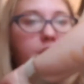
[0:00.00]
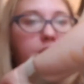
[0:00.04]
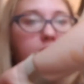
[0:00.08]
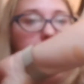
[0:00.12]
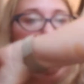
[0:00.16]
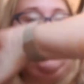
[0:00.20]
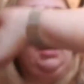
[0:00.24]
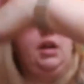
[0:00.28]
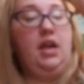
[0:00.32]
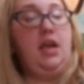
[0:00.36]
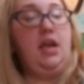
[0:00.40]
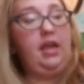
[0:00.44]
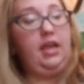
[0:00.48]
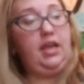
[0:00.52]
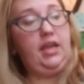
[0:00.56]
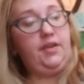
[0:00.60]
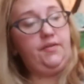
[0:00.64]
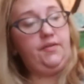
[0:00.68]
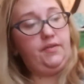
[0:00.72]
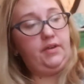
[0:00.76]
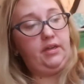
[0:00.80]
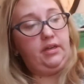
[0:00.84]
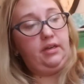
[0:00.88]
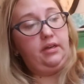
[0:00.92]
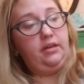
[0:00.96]
or
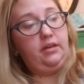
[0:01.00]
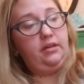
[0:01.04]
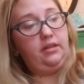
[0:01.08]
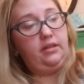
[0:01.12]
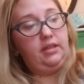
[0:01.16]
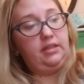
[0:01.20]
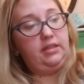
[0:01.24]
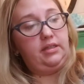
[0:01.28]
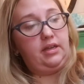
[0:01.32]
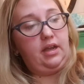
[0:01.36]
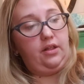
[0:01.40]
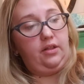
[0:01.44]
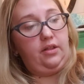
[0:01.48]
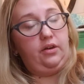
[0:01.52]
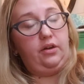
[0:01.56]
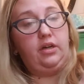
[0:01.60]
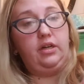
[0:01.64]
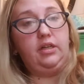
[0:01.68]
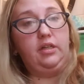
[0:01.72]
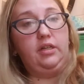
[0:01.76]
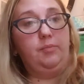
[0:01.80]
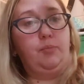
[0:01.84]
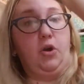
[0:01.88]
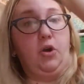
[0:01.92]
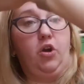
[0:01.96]
even this
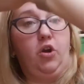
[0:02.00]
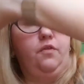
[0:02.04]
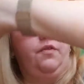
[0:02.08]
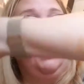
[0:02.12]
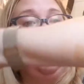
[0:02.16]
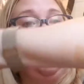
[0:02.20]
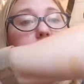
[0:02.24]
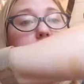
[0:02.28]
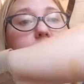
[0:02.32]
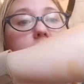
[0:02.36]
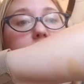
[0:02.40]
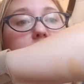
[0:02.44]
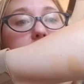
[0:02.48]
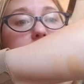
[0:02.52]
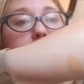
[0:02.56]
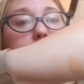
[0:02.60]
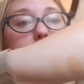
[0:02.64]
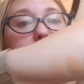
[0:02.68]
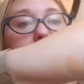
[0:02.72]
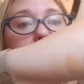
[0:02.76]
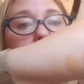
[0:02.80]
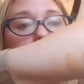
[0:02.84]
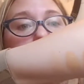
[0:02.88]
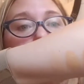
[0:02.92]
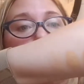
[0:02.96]
color is perfect for
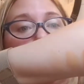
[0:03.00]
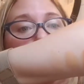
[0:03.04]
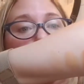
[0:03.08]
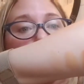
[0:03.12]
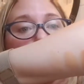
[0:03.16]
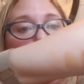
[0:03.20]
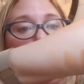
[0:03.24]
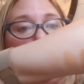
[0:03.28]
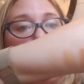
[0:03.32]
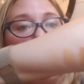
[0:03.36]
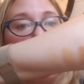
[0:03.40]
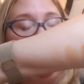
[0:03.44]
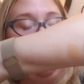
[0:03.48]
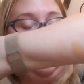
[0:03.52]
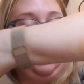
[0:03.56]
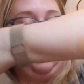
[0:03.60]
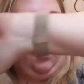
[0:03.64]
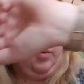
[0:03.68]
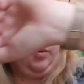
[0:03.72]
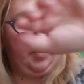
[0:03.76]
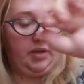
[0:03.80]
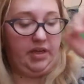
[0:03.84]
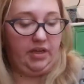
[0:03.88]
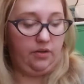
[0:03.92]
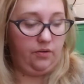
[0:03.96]
them, and that's the color
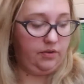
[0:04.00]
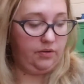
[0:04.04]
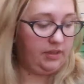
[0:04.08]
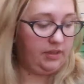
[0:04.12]
that they would